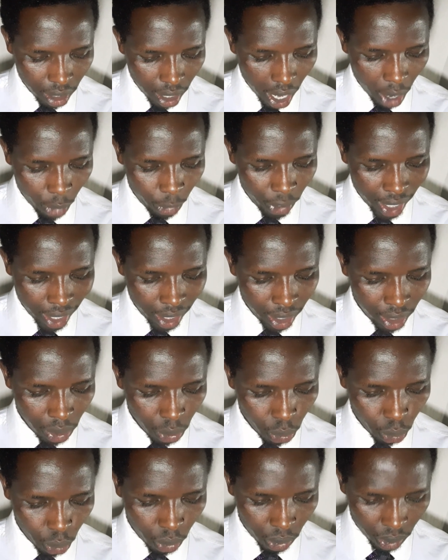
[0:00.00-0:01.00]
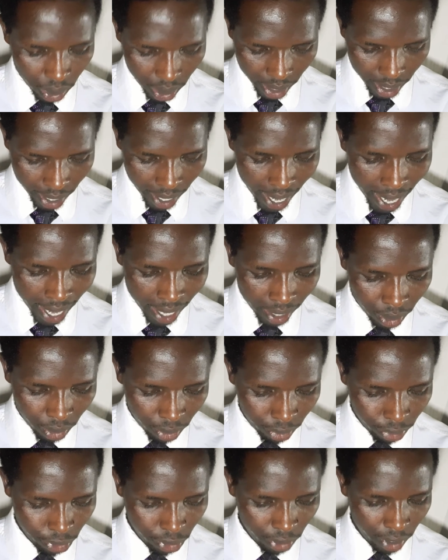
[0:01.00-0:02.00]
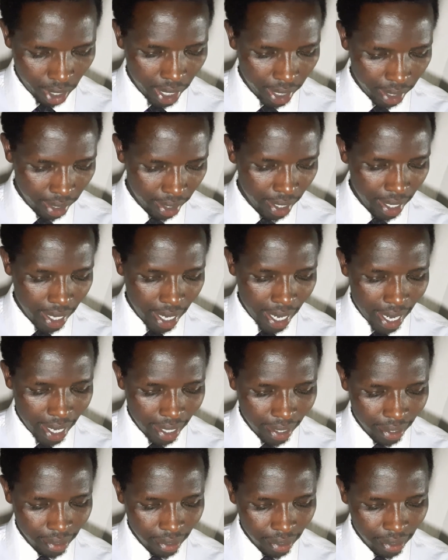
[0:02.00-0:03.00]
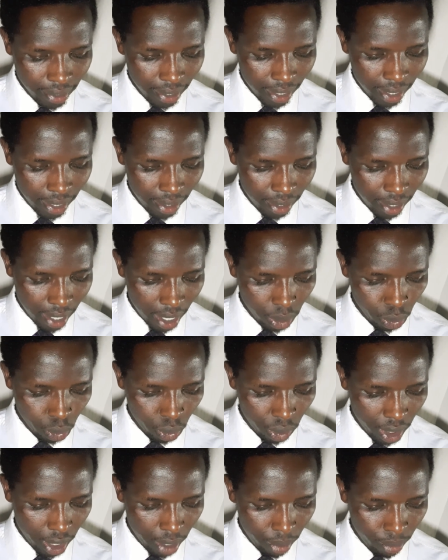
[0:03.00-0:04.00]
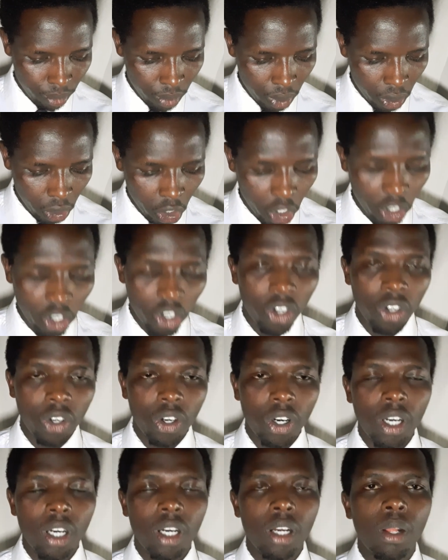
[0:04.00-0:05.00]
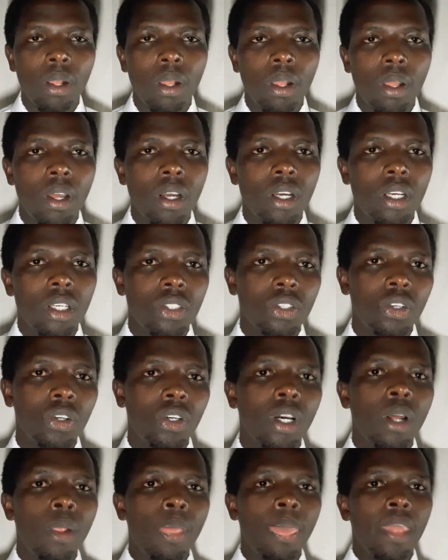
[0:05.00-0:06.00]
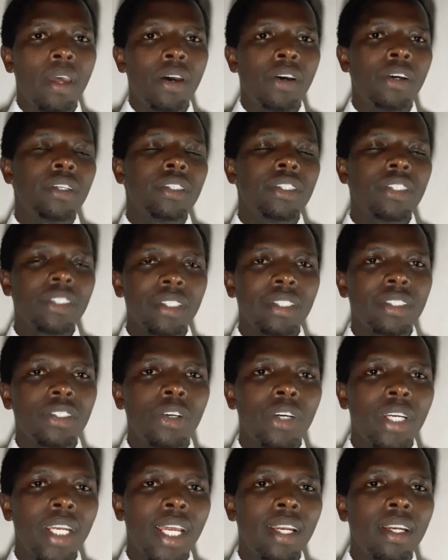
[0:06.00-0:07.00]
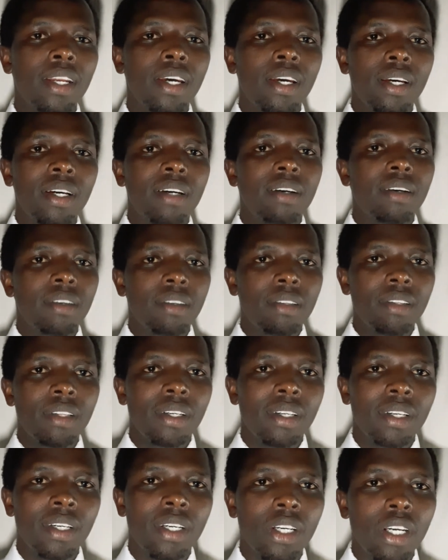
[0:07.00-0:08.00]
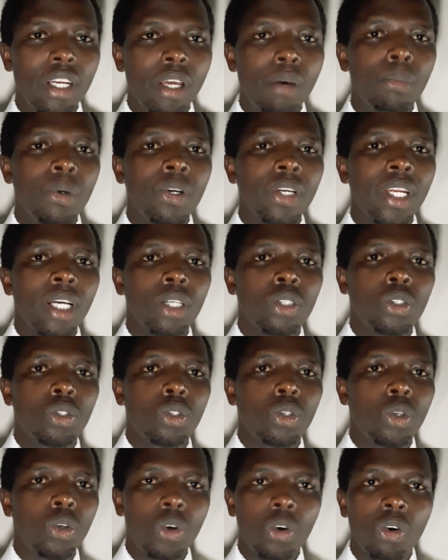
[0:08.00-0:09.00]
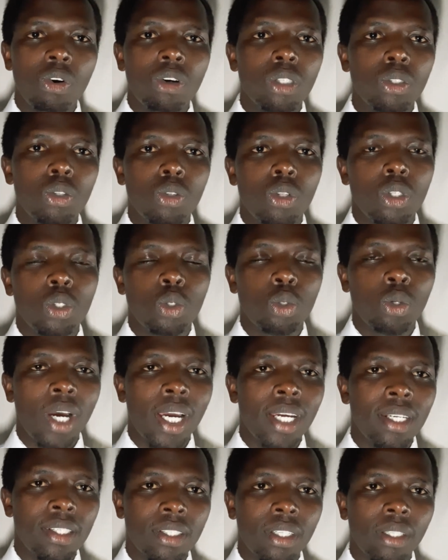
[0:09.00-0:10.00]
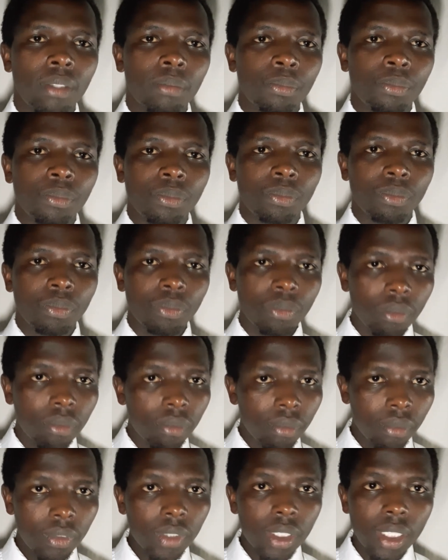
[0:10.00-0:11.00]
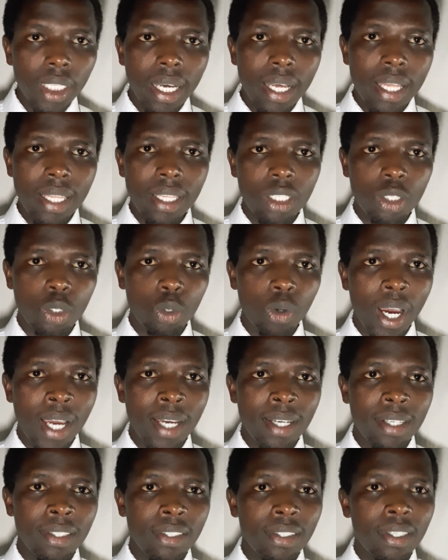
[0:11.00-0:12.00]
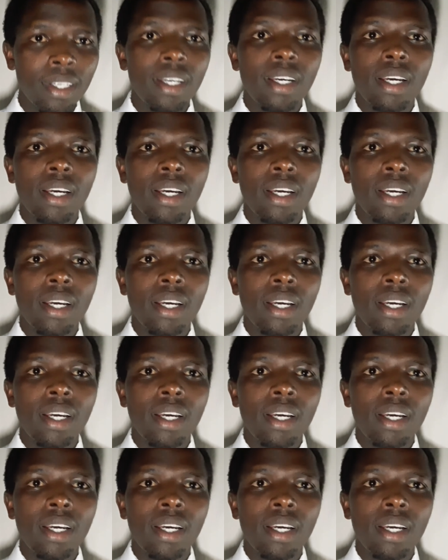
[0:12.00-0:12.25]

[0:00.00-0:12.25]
away into the herd of swine. And he said unto them, go. So Jesus ordered the demoniacs to go into the swines. And the swines